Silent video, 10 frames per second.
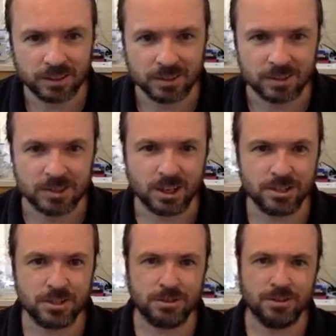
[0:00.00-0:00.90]

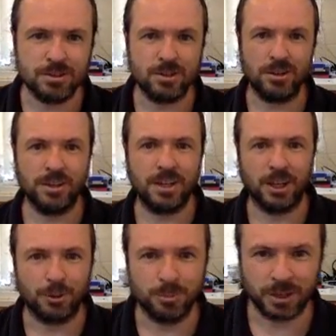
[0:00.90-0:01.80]
Jessa is on
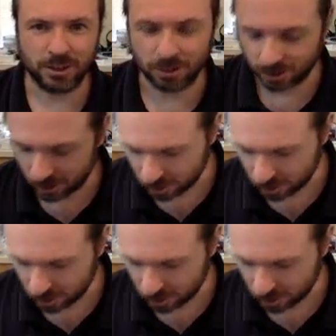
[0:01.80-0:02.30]
again, picking on